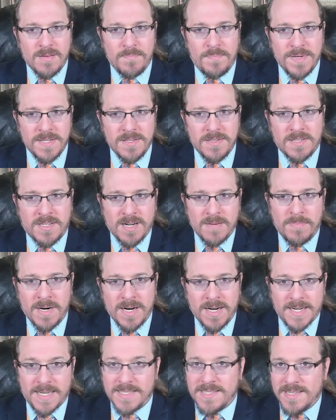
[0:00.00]
But come
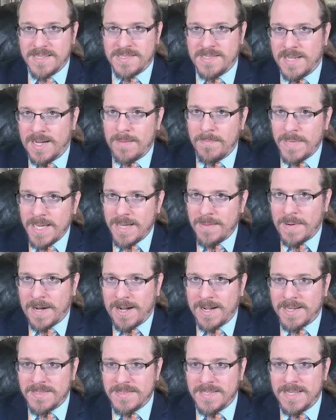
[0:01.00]
on, it's a zombie
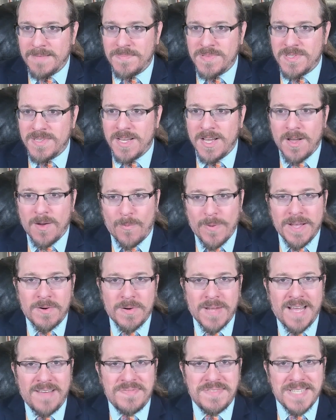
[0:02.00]
apocalypse. We
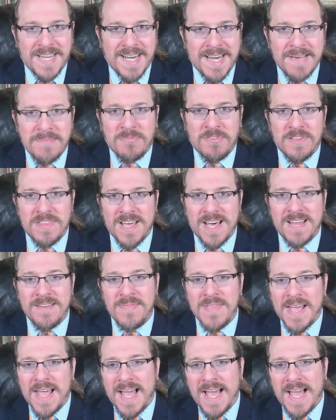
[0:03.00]
don't have time for that.